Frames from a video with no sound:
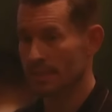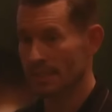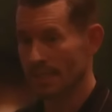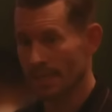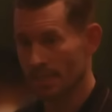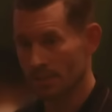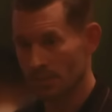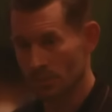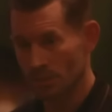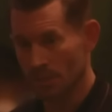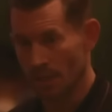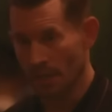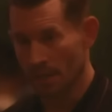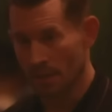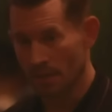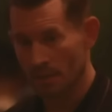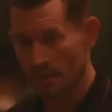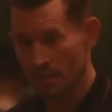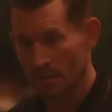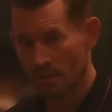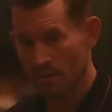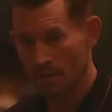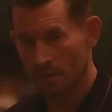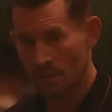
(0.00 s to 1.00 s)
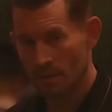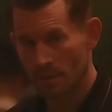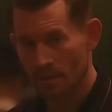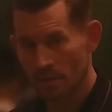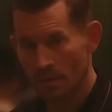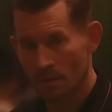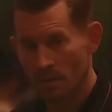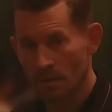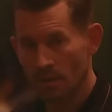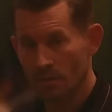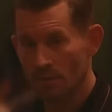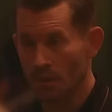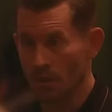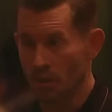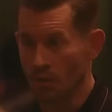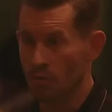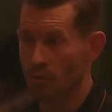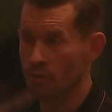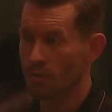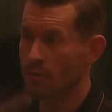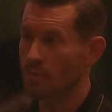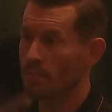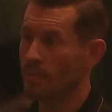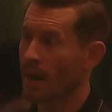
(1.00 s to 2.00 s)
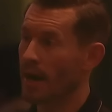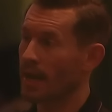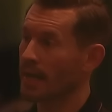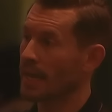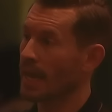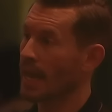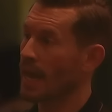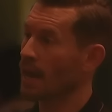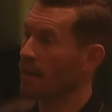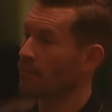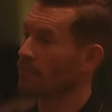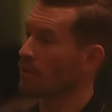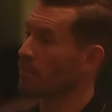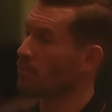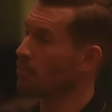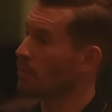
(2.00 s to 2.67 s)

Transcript: tension that you might have a